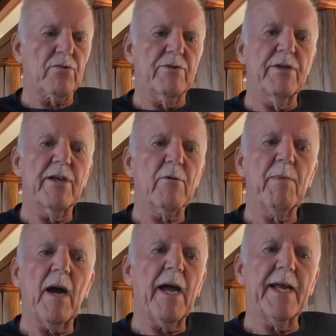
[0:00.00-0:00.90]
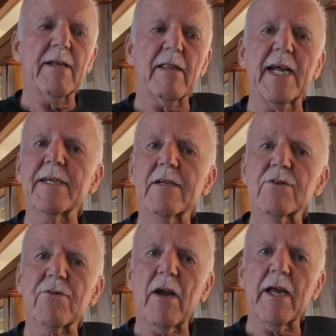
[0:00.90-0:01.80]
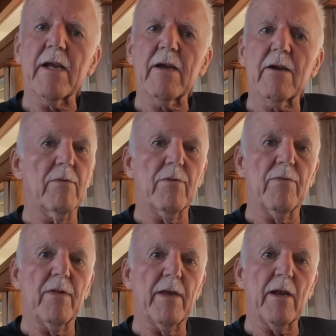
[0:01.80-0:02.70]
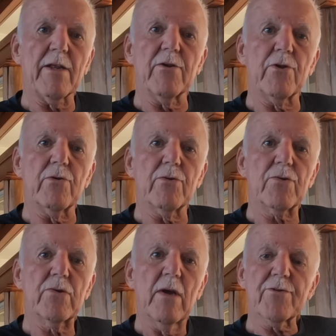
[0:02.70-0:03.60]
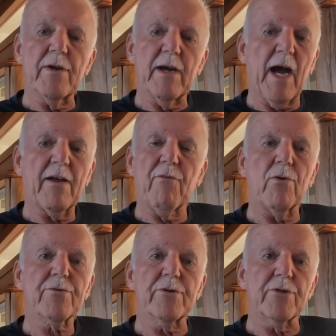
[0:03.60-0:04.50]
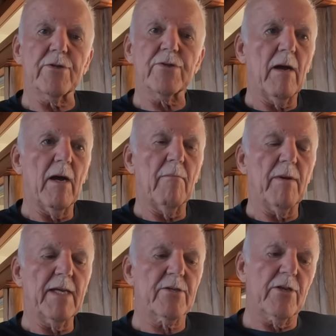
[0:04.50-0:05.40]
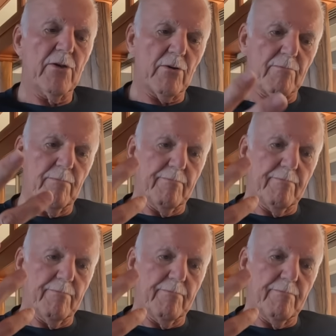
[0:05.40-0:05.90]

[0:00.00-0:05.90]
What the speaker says: a nearby lightning strike, it'll induce high voltages into your